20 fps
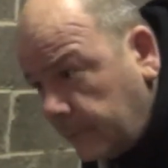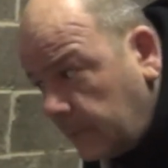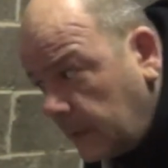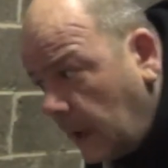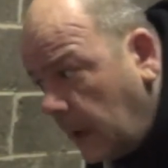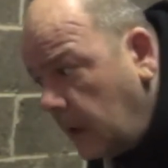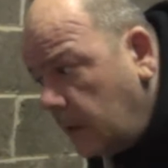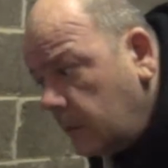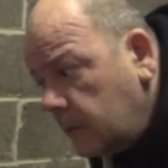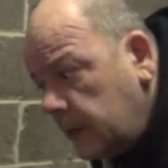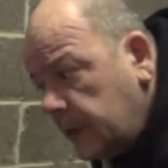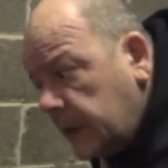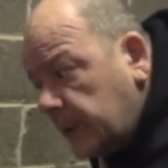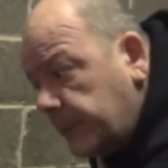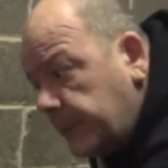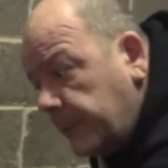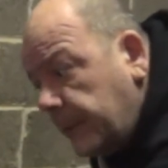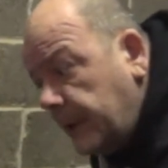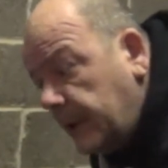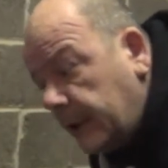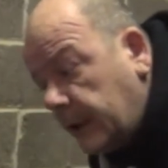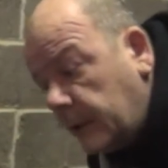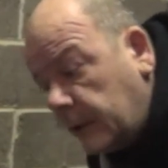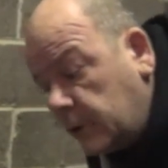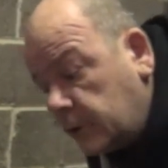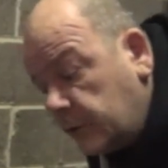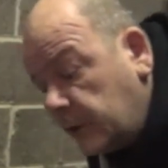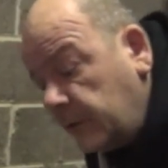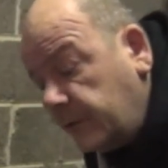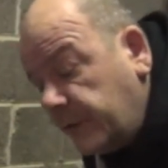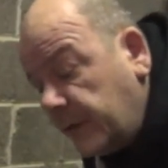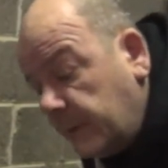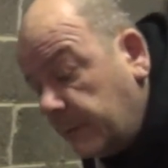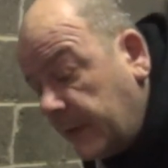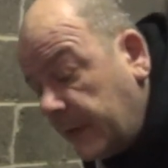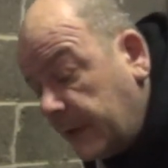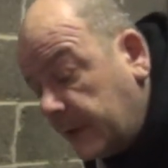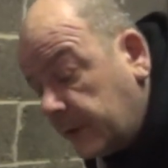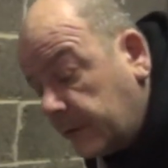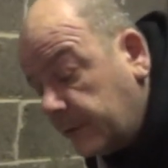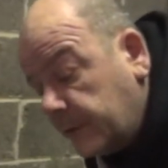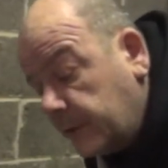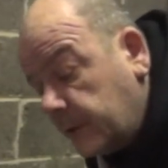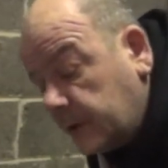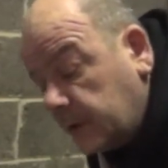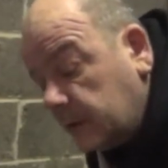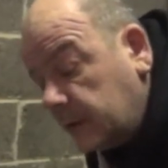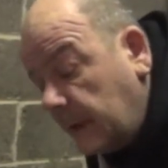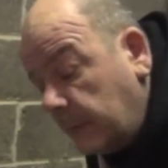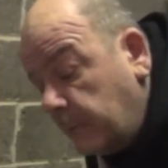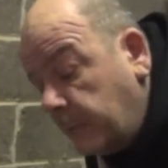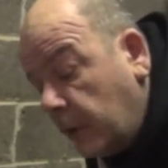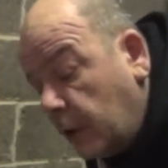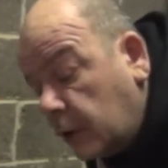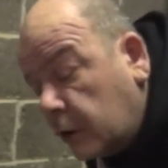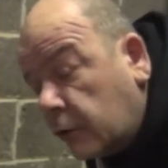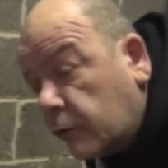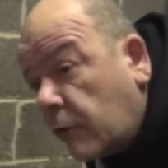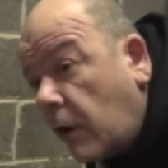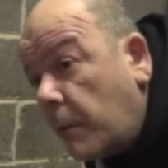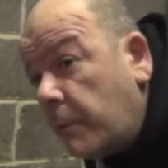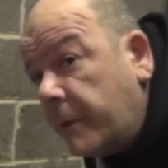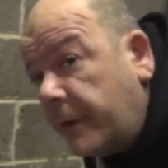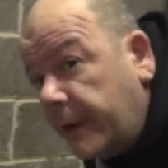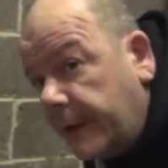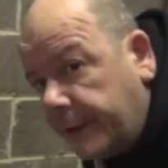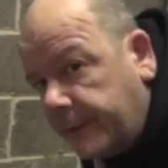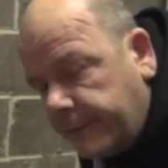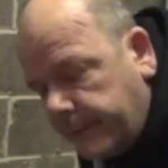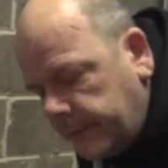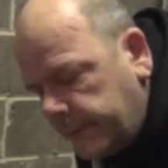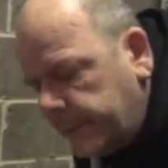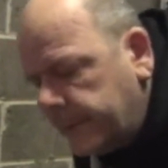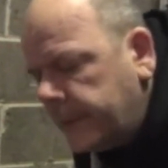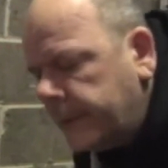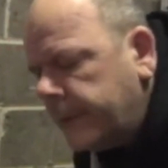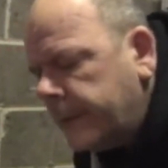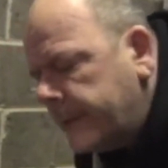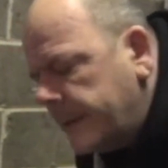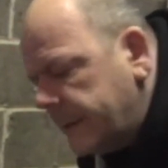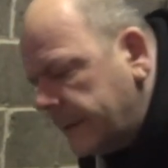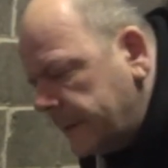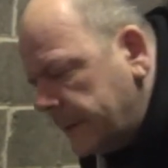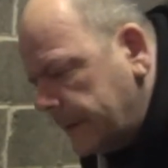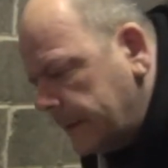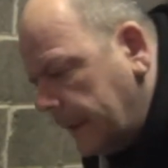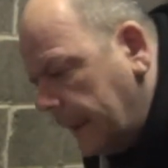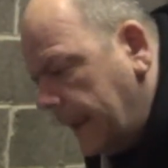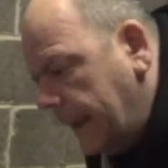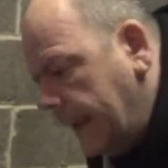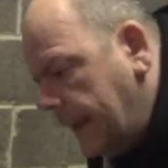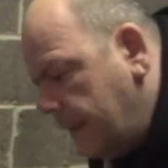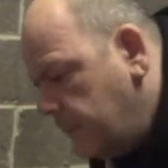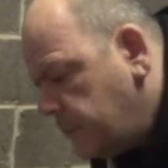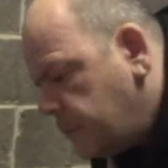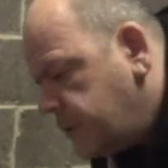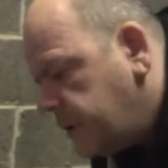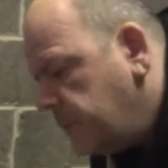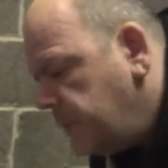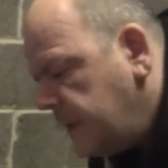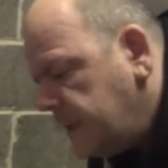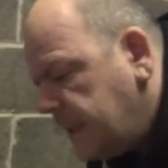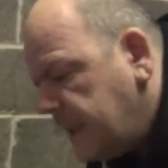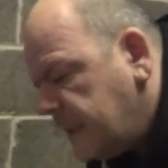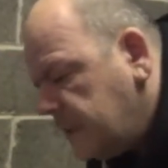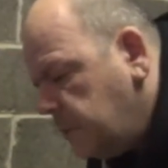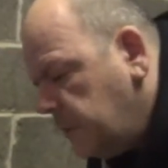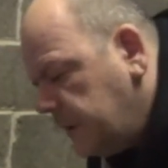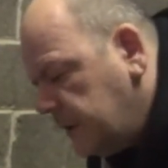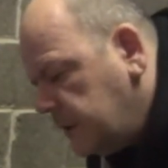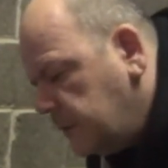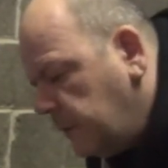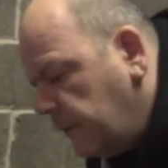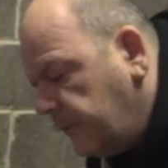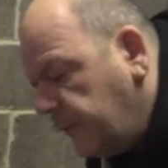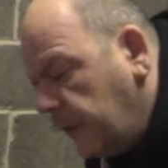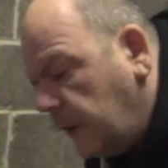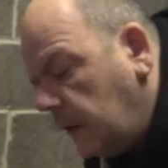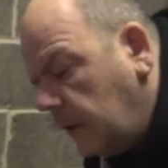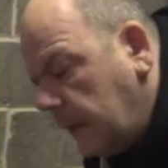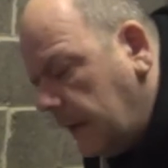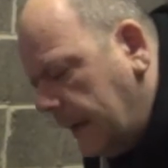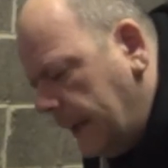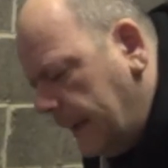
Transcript: Oh, well, you could, you know, drill for your microphone and then put a grommet in. Somebody's asked me this before.